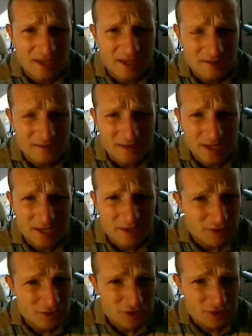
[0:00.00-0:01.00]
if
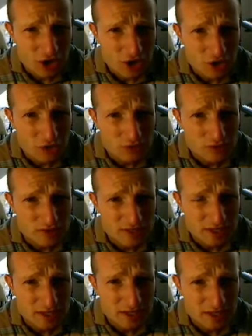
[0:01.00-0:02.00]
it
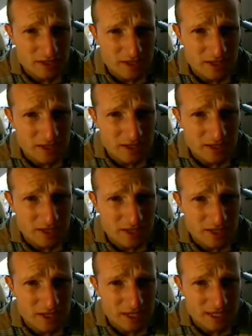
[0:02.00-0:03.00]
snows
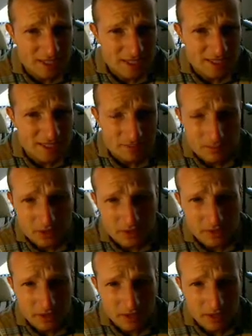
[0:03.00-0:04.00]
in
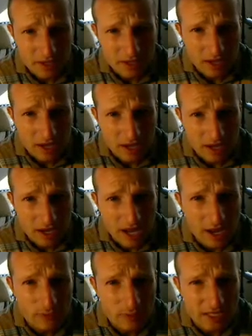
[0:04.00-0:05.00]
December,
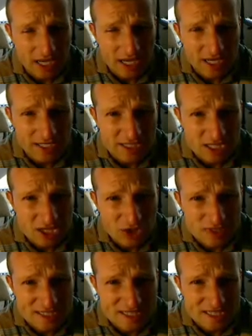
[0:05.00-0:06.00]
I would like to
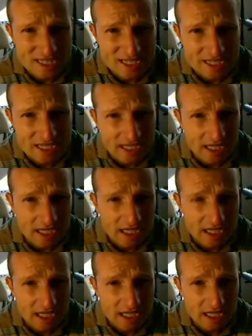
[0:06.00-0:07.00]
go
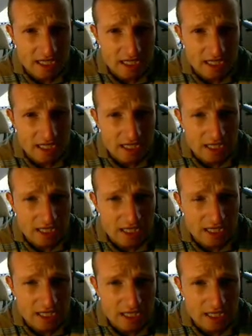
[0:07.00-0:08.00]
skiing
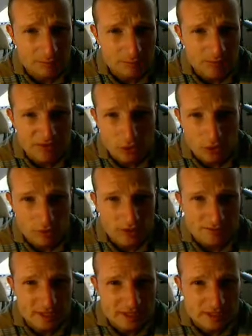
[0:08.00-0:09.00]
before
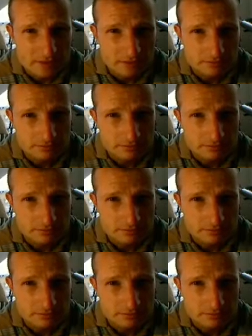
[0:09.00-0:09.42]
Christmas.